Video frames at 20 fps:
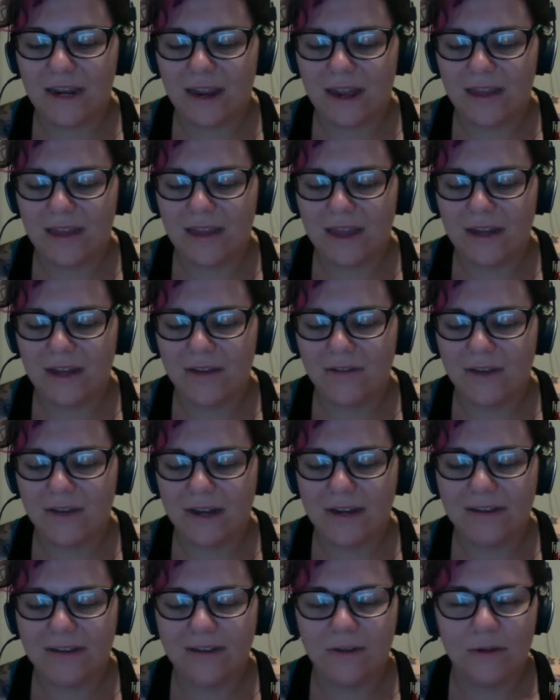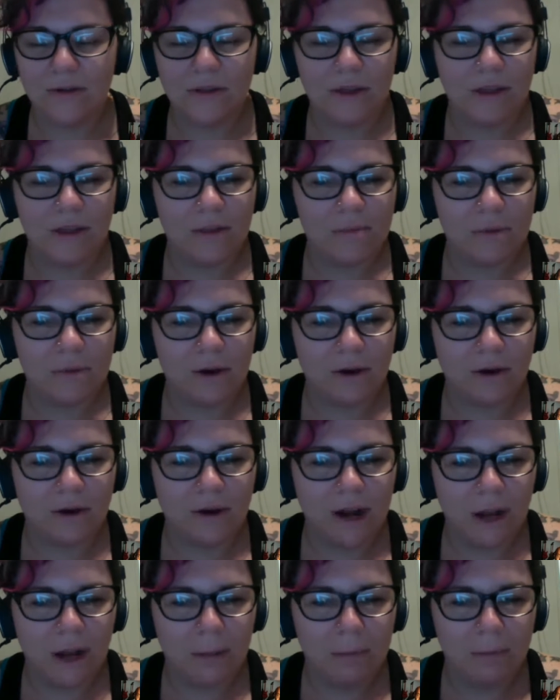and then you've got to deal with all the
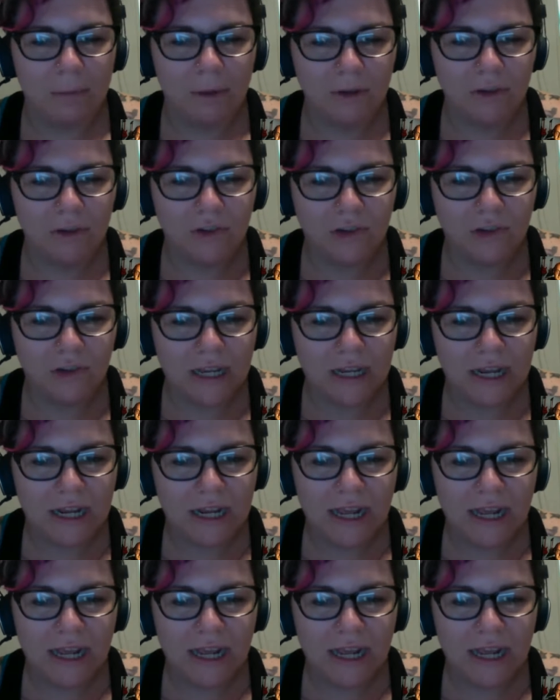bureaucratic bullshit